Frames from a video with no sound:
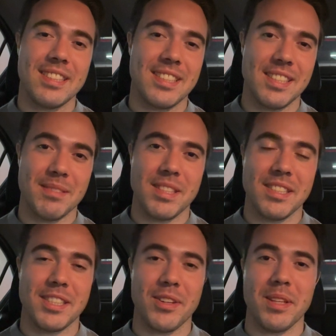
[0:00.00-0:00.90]
doesn't
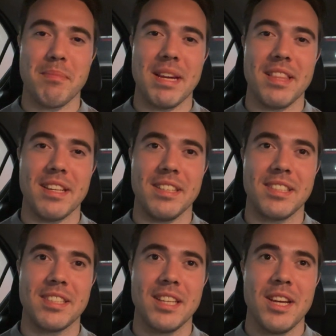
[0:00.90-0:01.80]
necessarily mean that
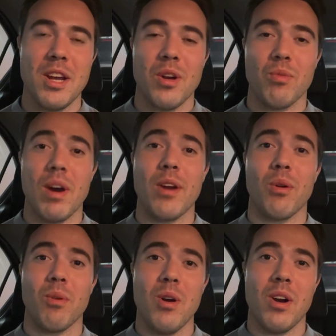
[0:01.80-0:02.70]
it's right or
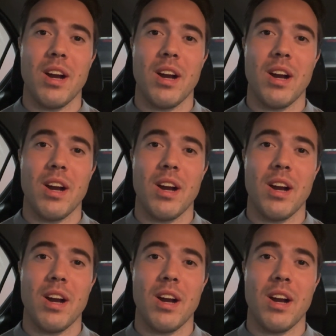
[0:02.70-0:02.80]
wrong.